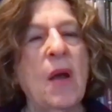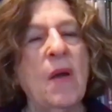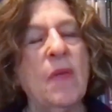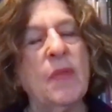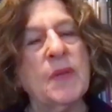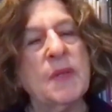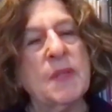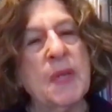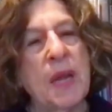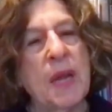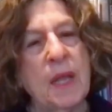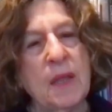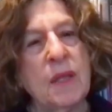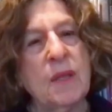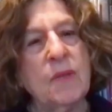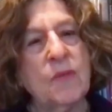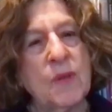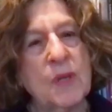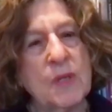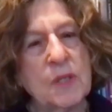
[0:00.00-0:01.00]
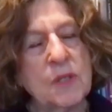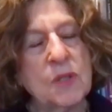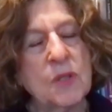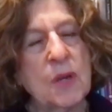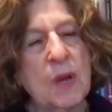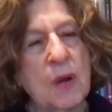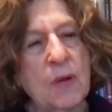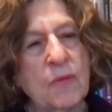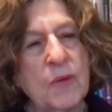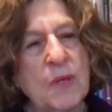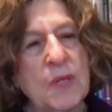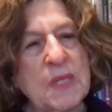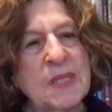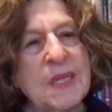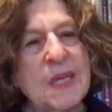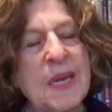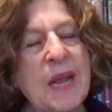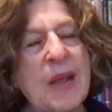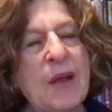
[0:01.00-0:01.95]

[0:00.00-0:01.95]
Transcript: on the 10th of Nisan,